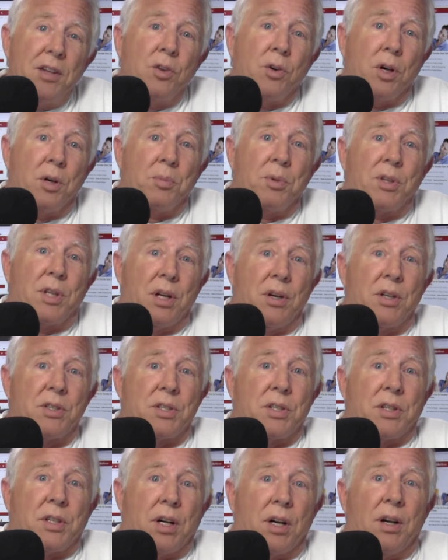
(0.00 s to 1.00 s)
in the ointment there,
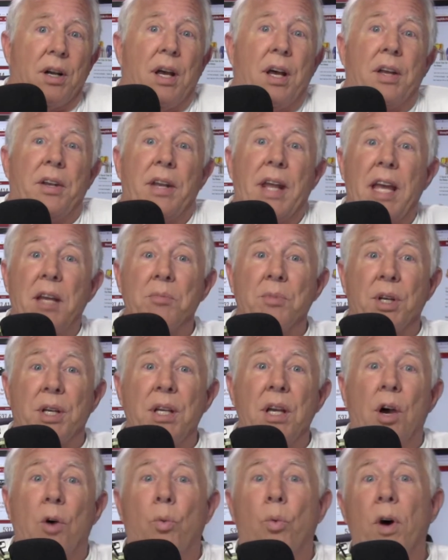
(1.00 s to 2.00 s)
isn't there?
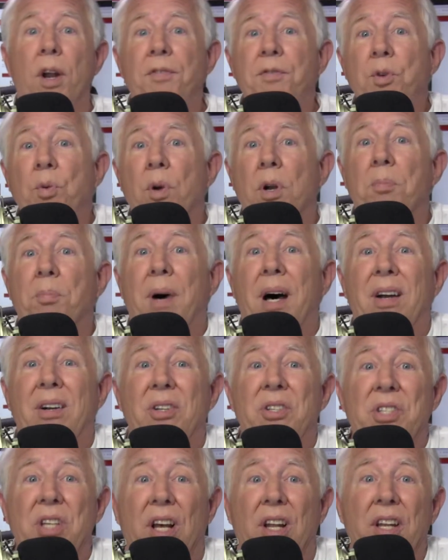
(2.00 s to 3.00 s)
Namely, what if you want to buy
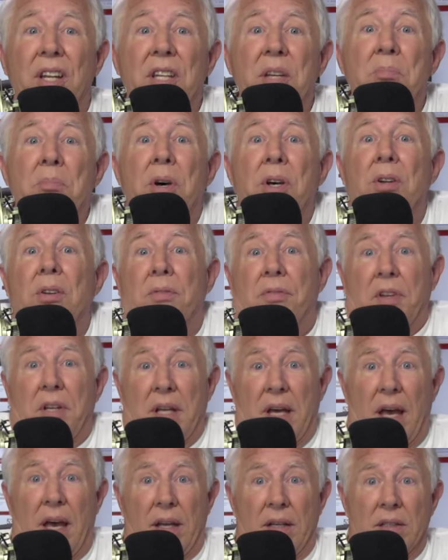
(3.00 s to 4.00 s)
or sell in the middle of the
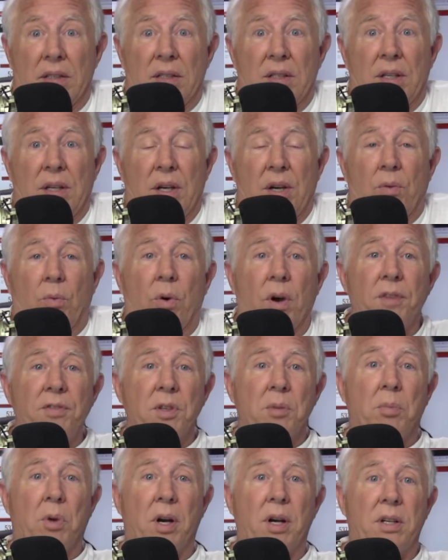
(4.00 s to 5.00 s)
day? What if
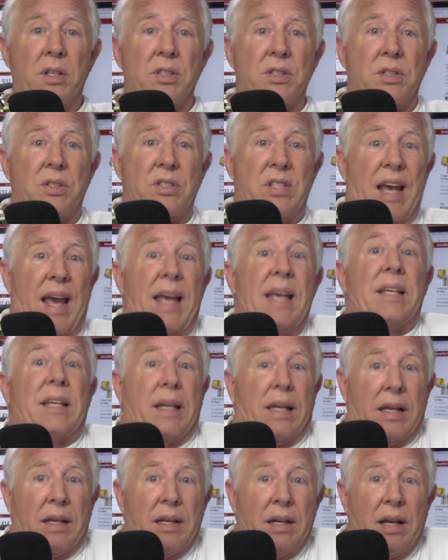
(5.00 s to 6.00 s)
the market's
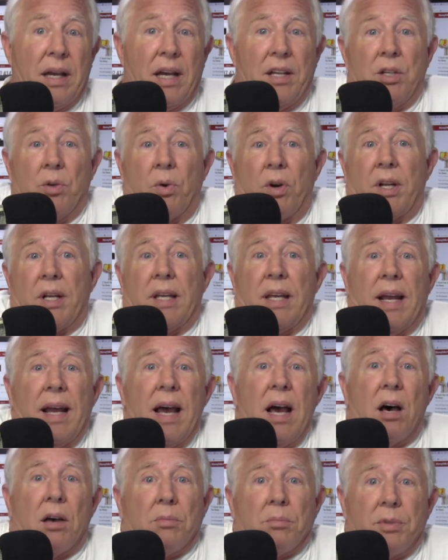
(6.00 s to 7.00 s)
tanking and you want to get
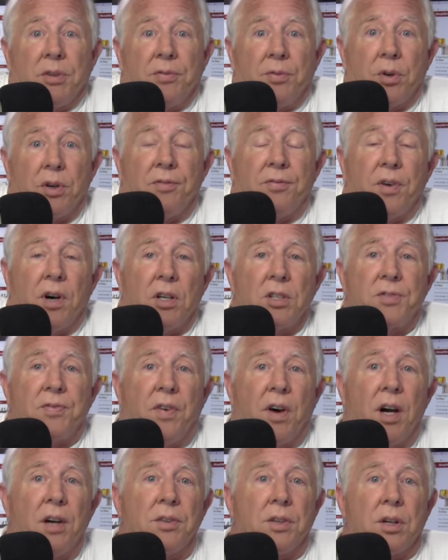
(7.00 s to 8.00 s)
out before it falls
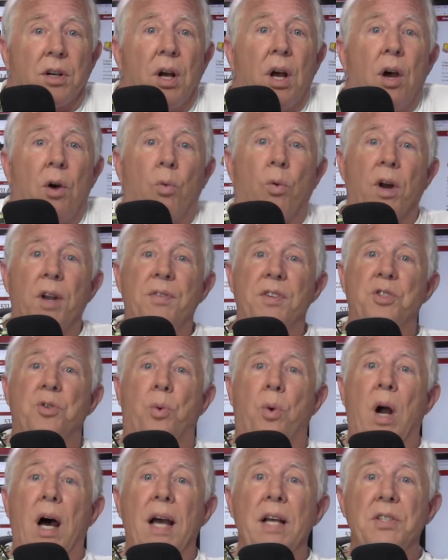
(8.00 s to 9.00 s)
farther? What if it's
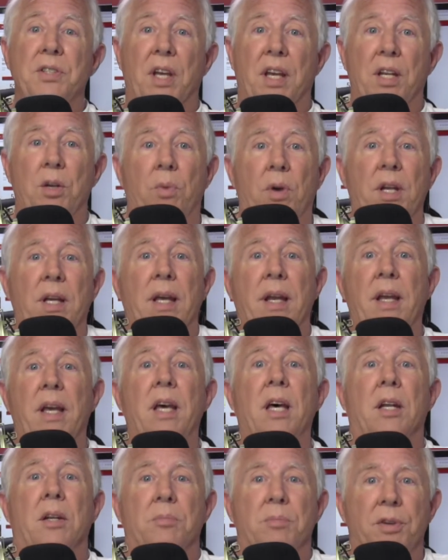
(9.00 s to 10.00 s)
rising and you want to get
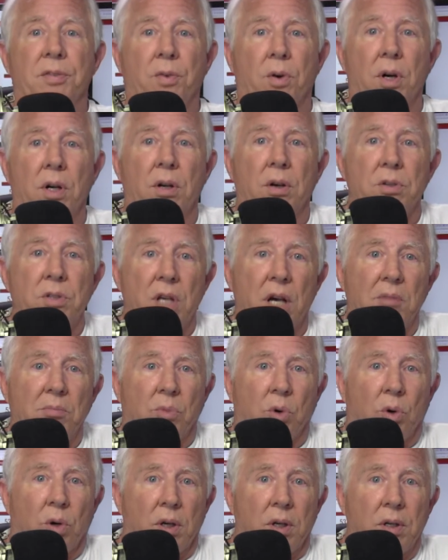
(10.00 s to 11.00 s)
in before it goes up
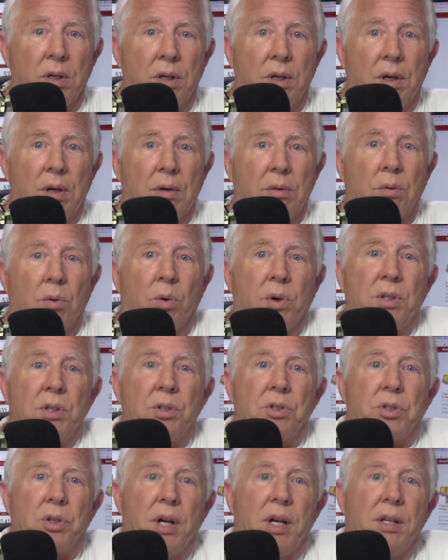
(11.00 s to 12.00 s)
more? Well, when
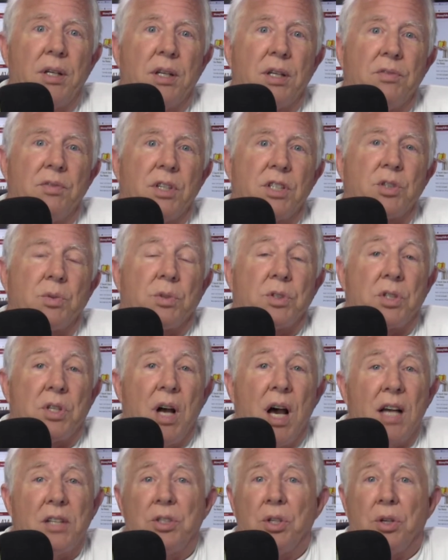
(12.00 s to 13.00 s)
you trade individual
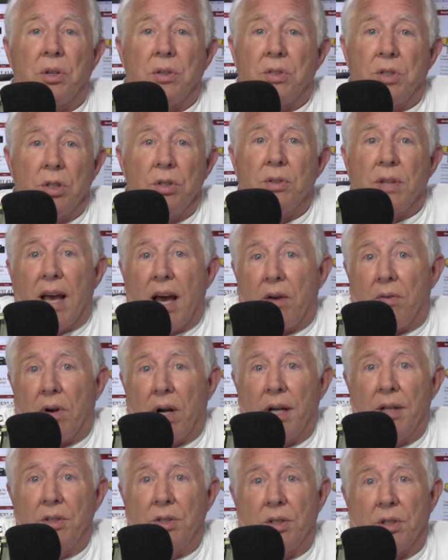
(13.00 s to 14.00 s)
stocks, you can do that,
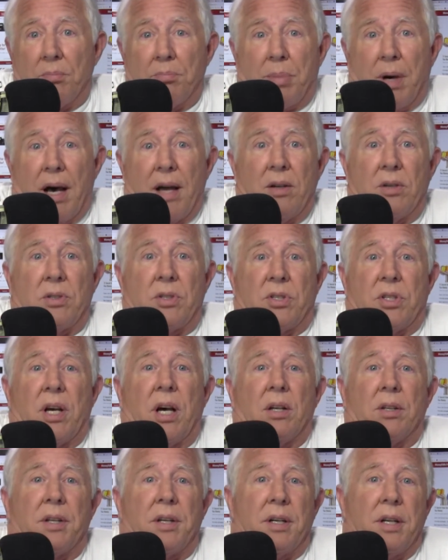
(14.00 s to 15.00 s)
right? You can buy or
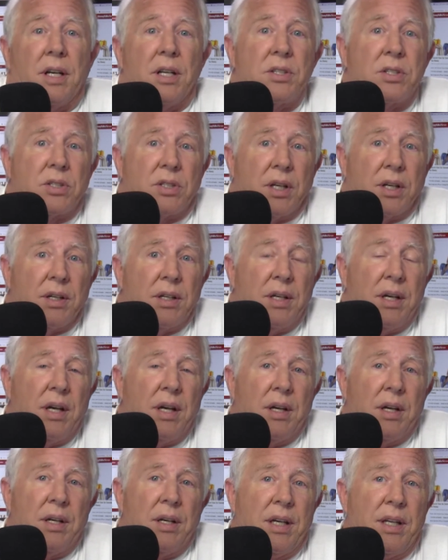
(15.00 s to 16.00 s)
sell in an instant,
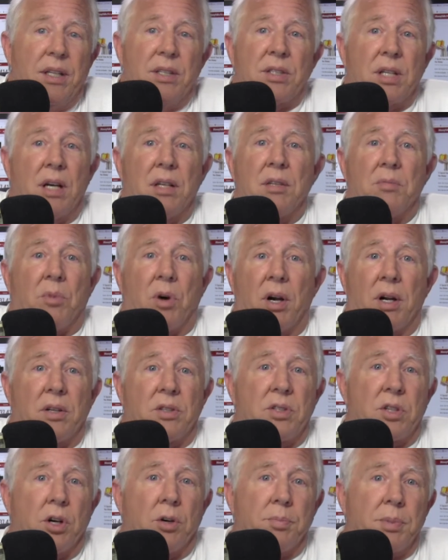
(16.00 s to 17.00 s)
anytime the
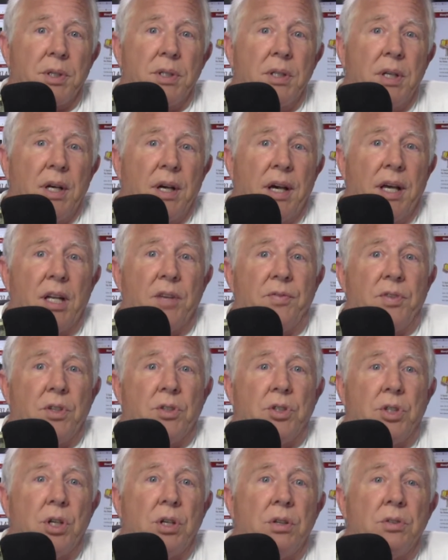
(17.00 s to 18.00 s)
market's open. And if you
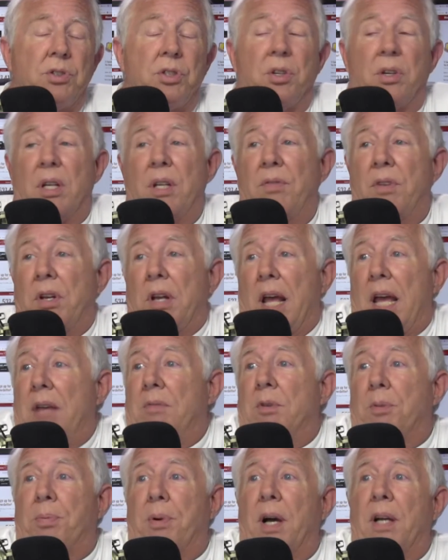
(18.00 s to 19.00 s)
choose, you can even
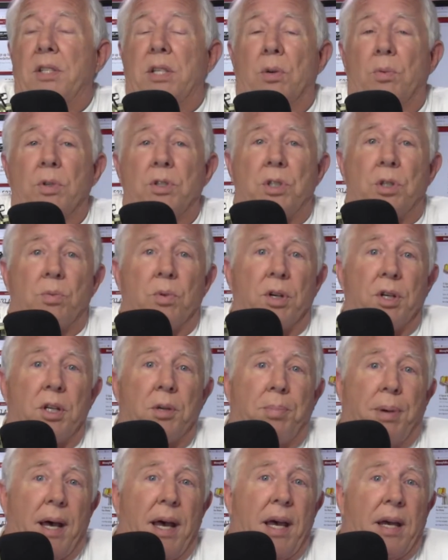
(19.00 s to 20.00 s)
name the price at which you're willing
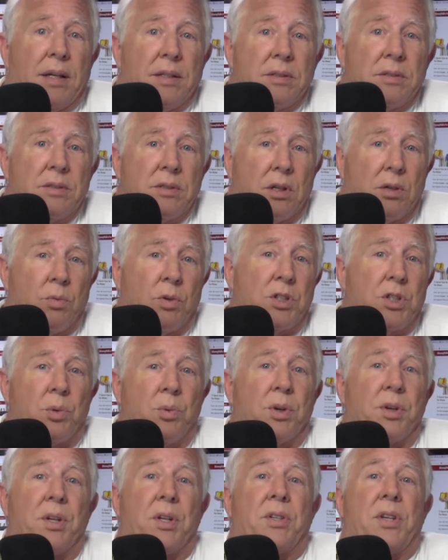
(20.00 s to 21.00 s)
to pay or which you're
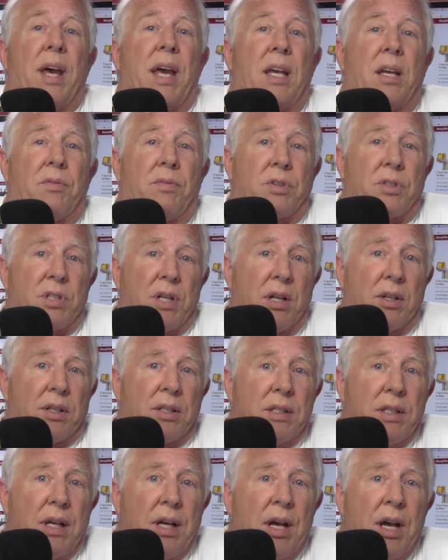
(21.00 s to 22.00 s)
willing to take if you're
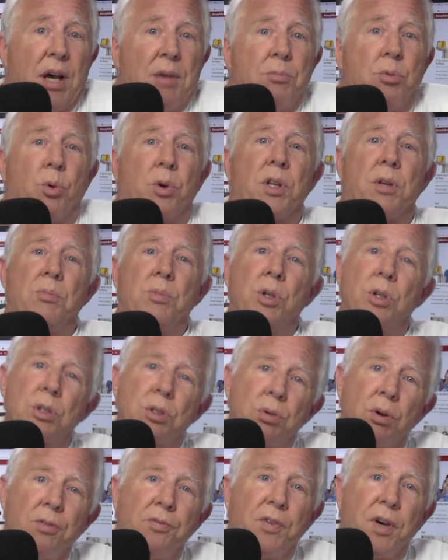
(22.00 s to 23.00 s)
selling. But with a
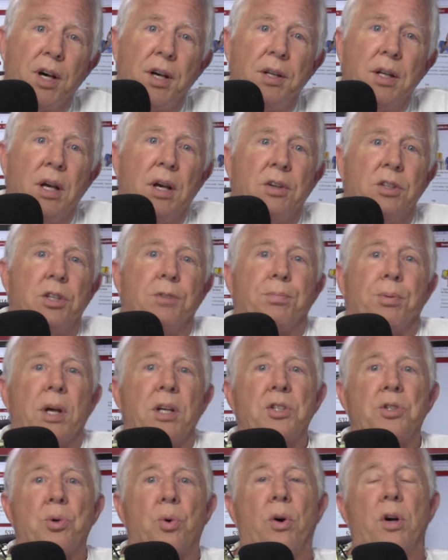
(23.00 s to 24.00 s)
mutual fund, you
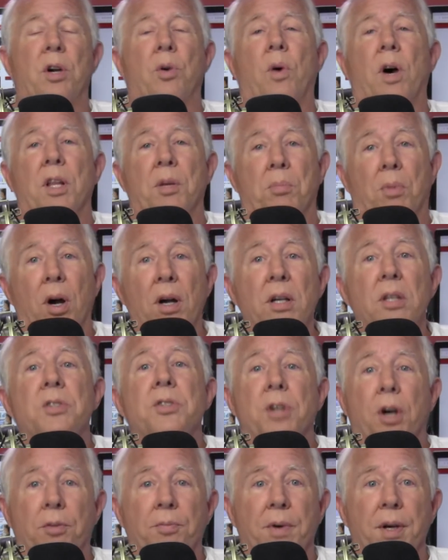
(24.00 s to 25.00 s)
place your order while the
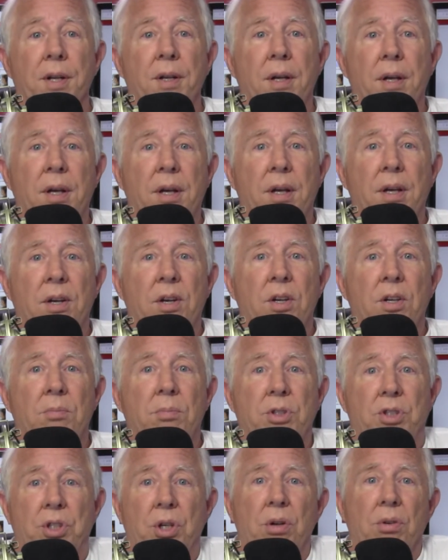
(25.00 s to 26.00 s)
market's open,
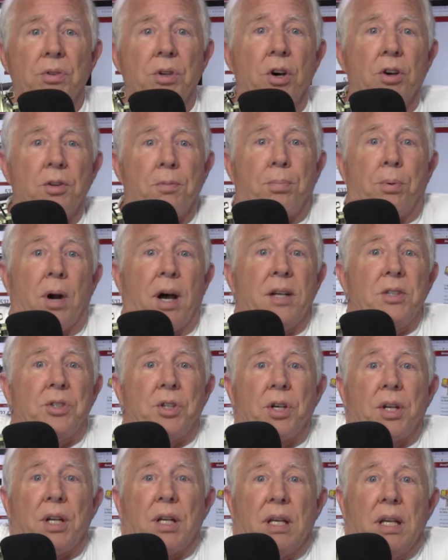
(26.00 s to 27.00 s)
but you don't know the price
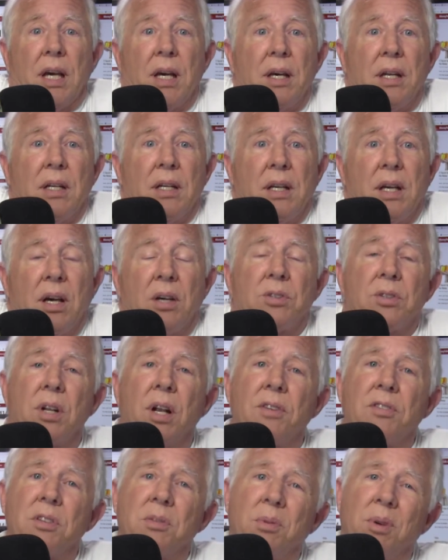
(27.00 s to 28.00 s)
you're going to get until
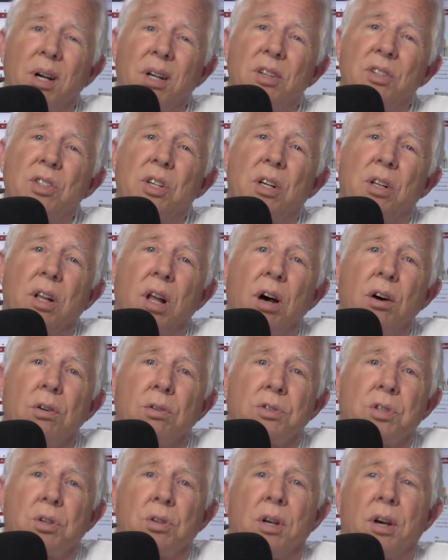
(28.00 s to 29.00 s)
after the market's
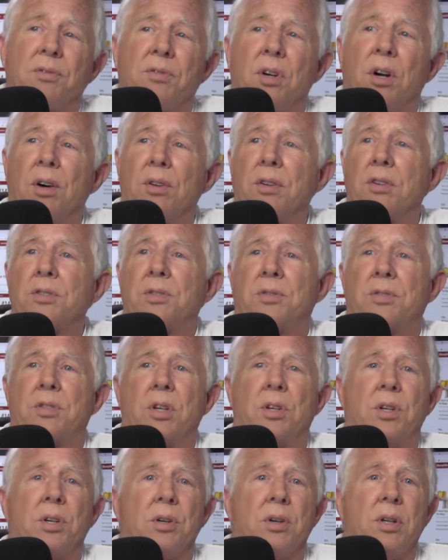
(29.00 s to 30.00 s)
closed, until after all those
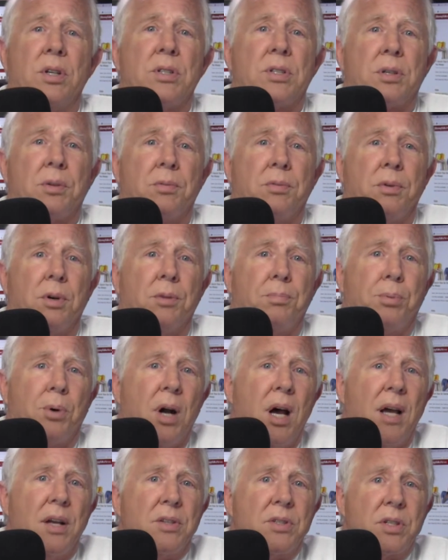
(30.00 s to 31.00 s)
securities are
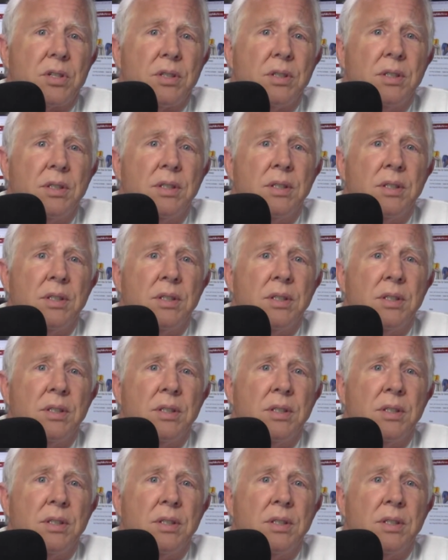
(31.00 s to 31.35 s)
priced.